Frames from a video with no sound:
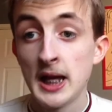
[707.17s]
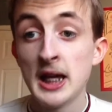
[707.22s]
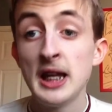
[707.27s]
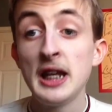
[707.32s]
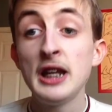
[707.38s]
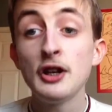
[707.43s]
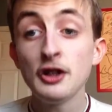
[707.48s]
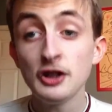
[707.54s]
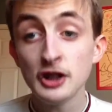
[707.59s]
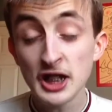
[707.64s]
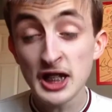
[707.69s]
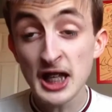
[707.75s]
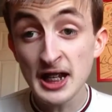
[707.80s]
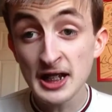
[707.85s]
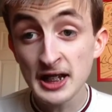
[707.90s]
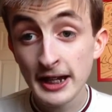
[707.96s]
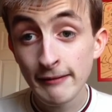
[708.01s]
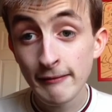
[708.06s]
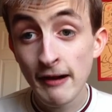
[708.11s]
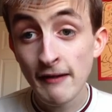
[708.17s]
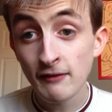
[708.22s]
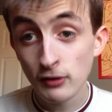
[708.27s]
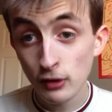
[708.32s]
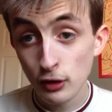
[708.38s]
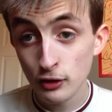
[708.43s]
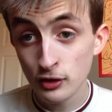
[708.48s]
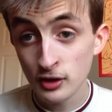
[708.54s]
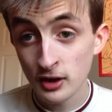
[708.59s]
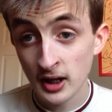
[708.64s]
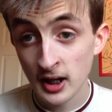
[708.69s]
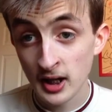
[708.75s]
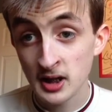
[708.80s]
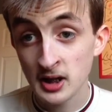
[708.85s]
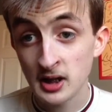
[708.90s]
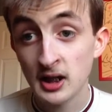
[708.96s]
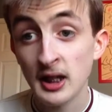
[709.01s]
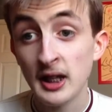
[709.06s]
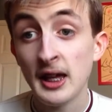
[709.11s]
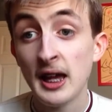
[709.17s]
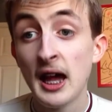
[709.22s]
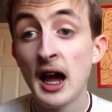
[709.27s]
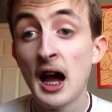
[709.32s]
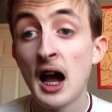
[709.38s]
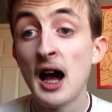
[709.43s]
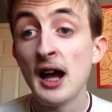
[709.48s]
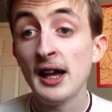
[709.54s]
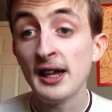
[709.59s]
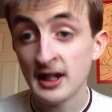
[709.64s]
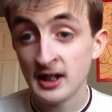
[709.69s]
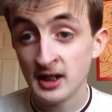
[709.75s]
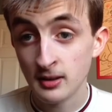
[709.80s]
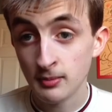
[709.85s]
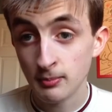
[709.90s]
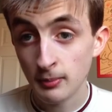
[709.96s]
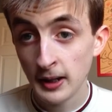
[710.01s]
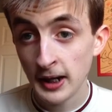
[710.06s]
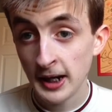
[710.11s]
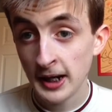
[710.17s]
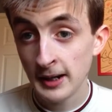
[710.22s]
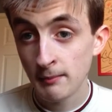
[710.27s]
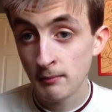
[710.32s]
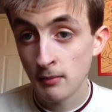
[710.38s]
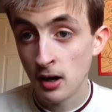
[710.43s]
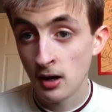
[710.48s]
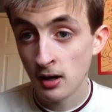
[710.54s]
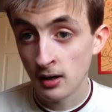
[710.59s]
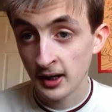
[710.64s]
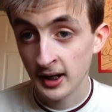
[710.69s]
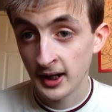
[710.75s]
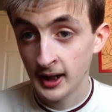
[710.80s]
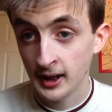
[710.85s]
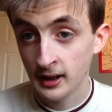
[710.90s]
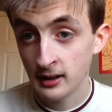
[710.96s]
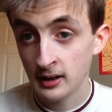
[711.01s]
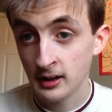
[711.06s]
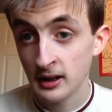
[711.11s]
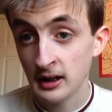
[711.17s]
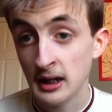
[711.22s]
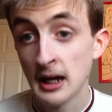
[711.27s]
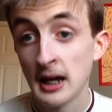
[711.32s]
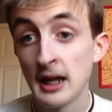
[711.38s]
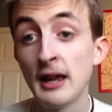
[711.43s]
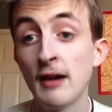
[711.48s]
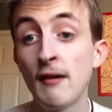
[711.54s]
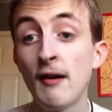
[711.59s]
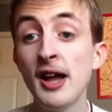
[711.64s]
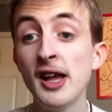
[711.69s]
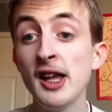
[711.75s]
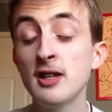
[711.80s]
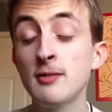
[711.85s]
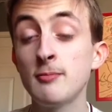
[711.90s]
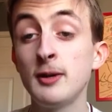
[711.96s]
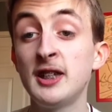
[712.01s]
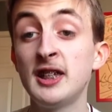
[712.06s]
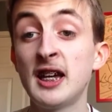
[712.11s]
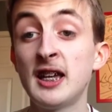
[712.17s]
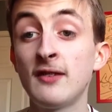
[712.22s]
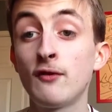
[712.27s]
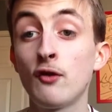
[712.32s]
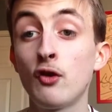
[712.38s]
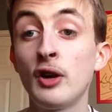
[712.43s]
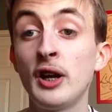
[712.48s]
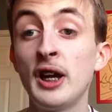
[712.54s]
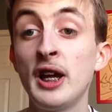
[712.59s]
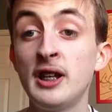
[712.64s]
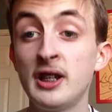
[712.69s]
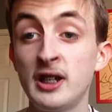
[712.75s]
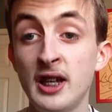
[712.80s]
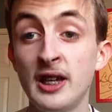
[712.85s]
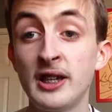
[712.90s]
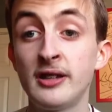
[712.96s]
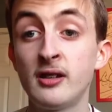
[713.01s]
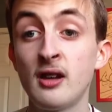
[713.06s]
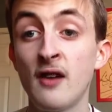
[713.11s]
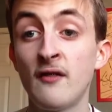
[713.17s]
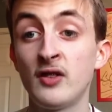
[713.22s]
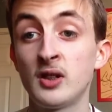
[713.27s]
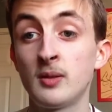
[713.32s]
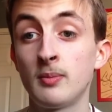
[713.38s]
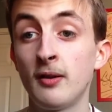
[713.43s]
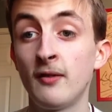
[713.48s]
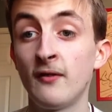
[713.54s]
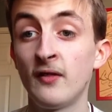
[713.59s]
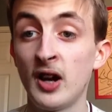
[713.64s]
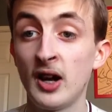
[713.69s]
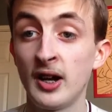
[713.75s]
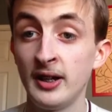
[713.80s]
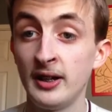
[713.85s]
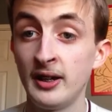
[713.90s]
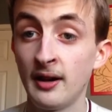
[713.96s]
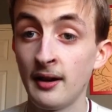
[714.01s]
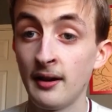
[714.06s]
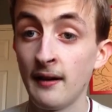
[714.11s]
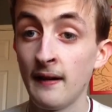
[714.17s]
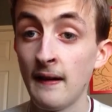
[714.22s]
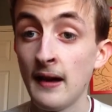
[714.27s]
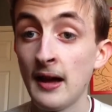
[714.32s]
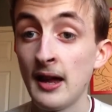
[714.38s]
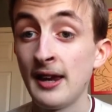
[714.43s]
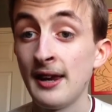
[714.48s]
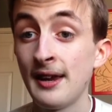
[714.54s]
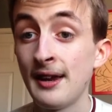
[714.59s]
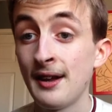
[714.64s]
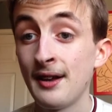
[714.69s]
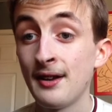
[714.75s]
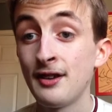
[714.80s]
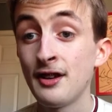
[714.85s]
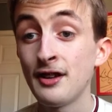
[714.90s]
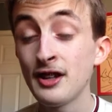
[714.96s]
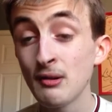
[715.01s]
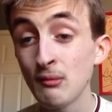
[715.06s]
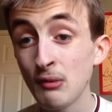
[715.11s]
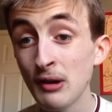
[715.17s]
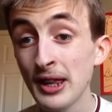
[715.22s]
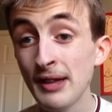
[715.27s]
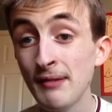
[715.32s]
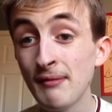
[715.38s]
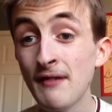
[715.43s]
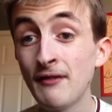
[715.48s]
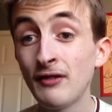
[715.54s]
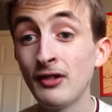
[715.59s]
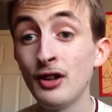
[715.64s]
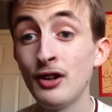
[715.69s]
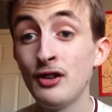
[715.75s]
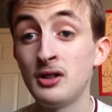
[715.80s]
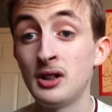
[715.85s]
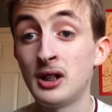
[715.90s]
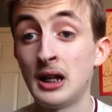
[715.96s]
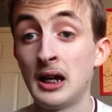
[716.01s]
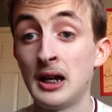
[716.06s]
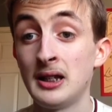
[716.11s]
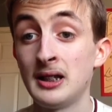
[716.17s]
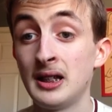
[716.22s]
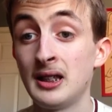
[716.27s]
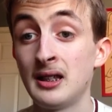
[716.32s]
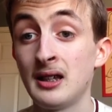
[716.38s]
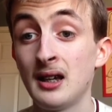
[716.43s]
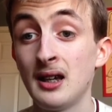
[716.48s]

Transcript: Does this actually revolutionize the ISP market? Now ISP stands for Internet Service Provider. Does it really revolutionize it?